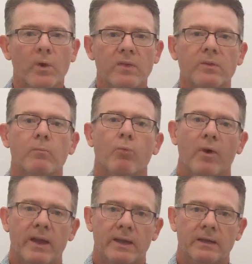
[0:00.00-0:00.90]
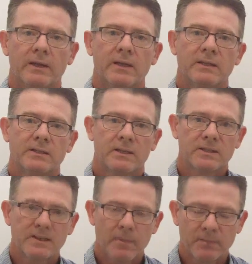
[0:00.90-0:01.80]
With the brain, it's
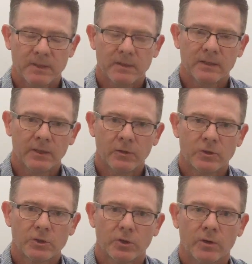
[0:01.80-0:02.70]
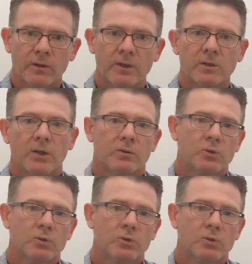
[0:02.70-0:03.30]
accepted in the literature that